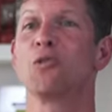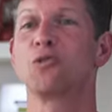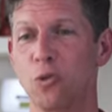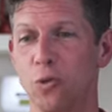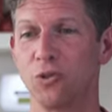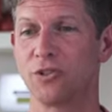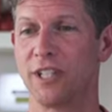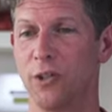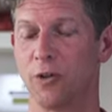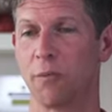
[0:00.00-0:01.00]
those tools
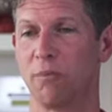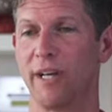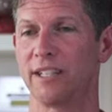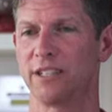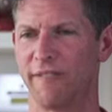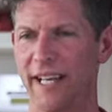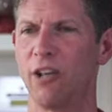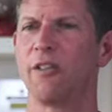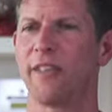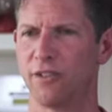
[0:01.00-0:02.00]
that yoga brings of
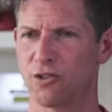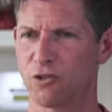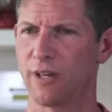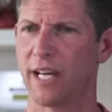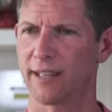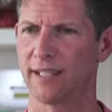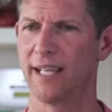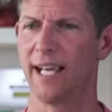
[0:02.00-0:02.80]
health and strength